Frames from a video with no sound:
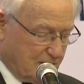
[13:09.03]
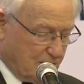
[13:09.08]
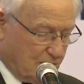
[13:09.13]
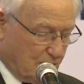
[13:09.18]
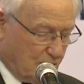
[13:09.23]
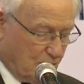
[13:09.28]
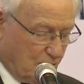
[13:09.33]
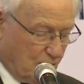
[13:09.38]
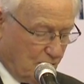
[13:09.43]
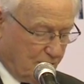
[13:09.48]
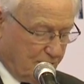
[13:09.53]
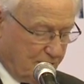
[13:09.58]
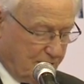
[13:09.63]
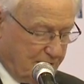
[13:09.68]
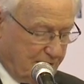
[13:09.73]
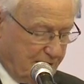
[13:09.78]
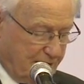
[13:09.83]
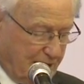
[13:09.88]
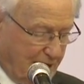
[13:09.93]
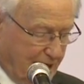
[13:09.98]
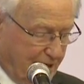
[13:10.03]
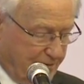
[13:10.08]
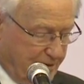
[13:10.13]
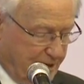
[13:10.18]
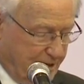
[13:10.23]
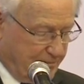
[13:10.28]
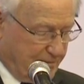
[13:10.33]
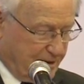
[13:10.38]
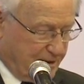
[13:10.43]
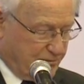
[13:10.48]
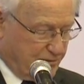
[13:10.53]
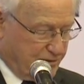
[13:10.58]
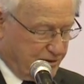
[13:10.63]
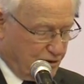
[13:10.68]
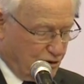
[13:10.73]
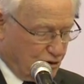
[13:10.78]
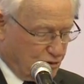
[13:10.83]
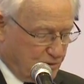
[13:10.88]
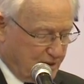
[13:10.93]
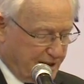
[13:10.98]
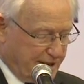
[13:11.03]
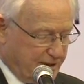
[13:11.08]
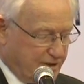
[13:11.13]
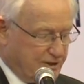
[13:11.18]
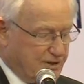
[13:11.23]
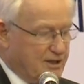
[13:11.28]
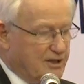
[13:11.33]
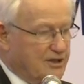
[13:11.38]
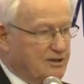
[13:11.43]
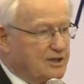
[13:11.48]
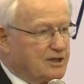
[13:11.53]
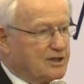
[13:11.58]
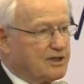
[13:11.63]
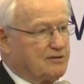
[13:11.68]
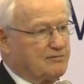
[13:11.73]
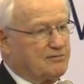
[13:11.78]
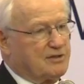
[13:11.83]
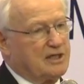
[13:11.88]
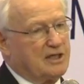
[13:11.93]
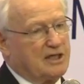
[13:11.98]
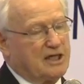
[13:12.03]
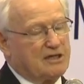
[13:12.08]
or the DRM and renewable energy initiatives.